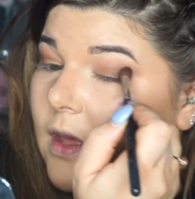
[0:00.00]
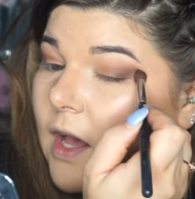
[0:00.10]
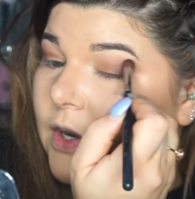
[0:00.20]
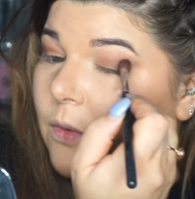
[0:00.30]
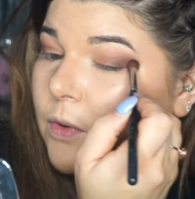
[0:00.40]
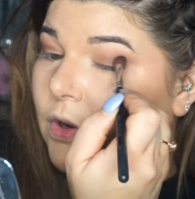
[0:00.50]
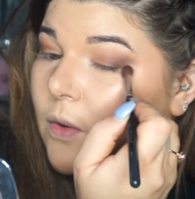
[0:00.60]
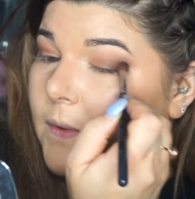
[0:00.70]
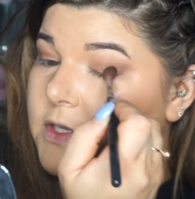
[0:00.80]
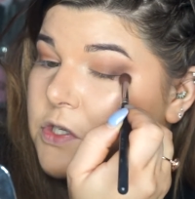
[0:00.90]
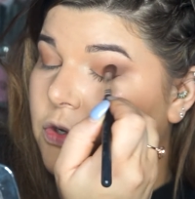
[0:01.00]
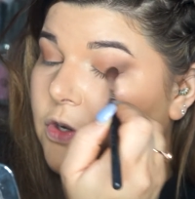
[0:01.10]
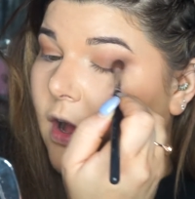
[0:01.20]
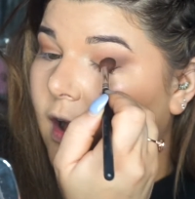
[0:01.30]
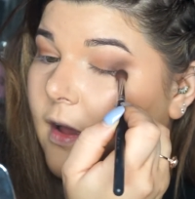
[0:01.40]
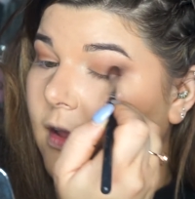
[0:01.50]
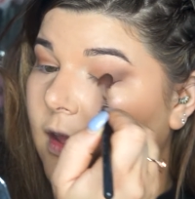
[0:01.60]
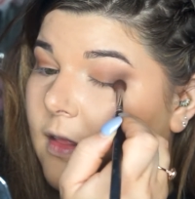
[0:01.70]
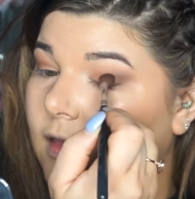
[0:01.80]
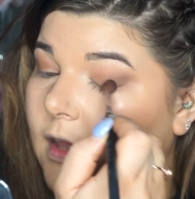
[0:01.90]
I don't want to go in too dark
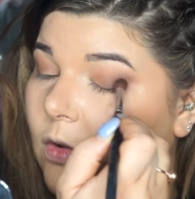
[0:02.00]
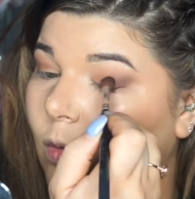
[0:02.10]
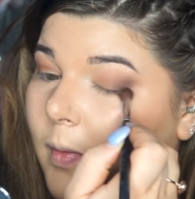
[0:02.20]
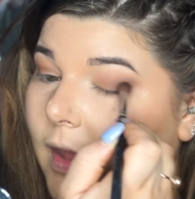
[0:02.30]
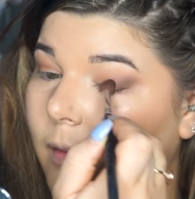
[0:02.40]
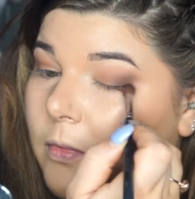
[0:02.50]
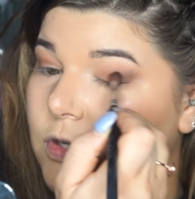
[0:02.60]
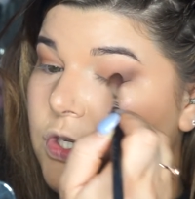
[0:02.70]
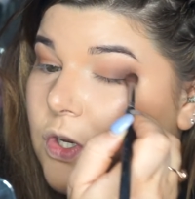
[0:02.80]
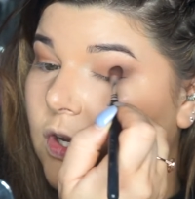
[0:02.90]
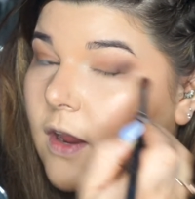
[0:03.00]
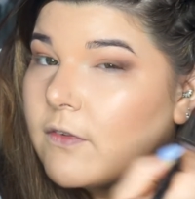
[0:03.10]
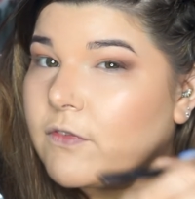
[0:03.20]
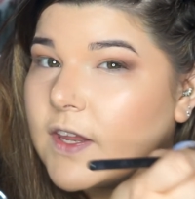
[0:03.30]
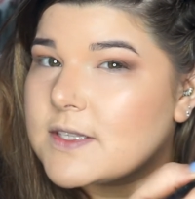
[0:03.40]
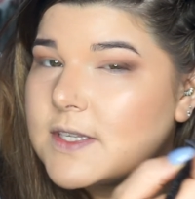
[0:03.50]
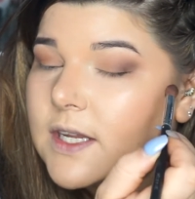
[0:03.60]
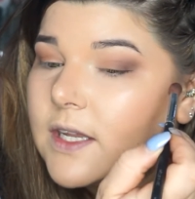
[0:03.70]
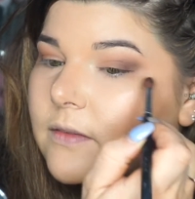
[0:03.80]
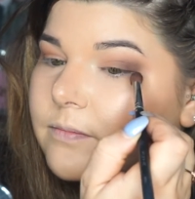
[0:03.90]
and then not be able to fix
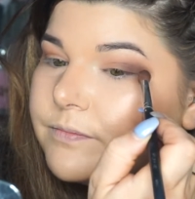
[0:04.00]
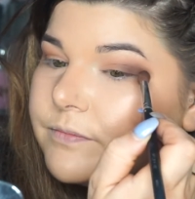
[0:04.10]
it.